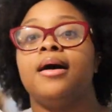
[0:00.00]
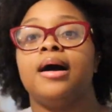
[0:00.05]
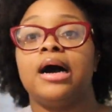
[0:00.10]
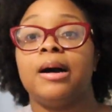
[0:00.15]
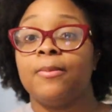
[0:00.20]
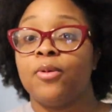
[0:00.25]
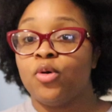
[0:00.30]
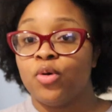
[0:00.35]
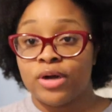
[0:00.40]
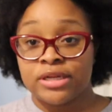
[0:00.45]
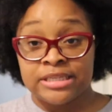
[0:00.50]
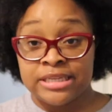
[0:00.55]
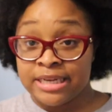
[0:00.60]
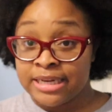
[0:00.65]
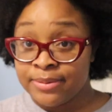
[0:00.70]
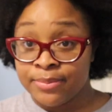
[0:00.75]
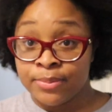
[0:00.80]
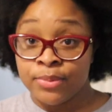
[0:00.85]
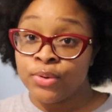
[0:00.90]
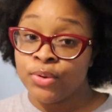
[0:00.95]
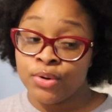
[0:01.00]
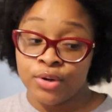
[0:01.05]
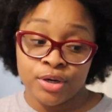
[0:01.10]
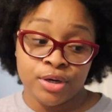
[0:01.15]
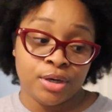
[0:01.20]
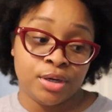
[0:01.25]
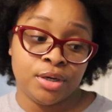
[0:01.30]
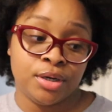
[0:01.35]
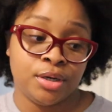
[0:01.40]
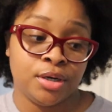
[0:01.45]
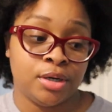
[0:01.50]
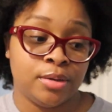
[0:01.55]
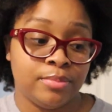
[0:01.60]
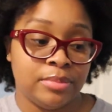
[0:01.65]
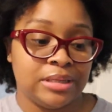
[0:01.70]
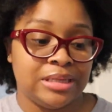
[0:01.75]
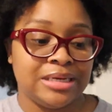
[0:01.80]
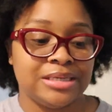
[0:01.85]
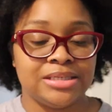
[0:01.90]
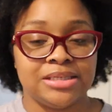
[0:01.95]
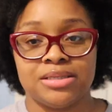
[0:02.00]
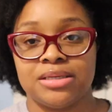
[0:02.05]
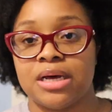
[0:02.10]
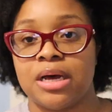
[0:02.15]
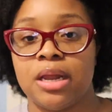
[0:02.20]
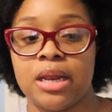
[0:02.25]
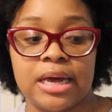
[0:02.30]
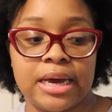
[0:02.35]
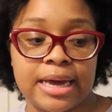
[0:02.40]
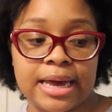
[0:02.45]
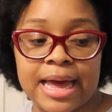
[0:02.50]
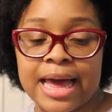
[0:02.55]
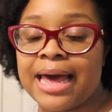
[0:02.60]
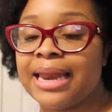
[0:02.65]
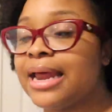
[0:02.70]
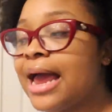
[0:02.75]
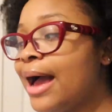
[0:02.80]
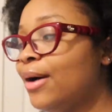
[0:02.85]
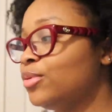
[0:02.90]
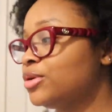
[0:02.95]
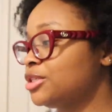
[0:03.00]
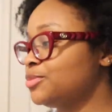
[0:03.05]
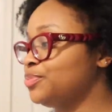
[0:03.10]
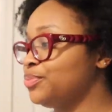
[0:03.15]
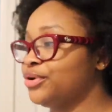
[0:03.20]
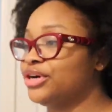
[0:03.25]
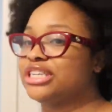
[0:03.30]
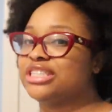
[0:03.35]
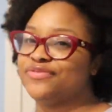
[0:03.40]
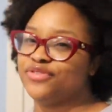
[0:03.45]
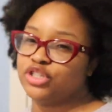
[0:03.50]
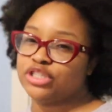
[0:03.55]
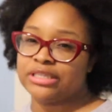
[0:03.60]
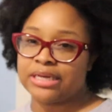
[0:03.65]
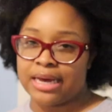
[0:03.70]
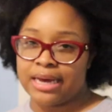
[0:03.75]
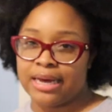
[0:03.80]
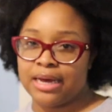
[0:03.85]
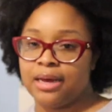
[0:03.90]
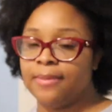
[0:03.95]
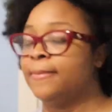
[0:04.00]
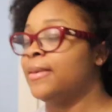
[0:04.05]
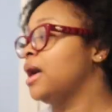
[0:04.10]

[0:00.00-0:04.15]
I'm going to get more but that's just all like I, I, I was pressed for time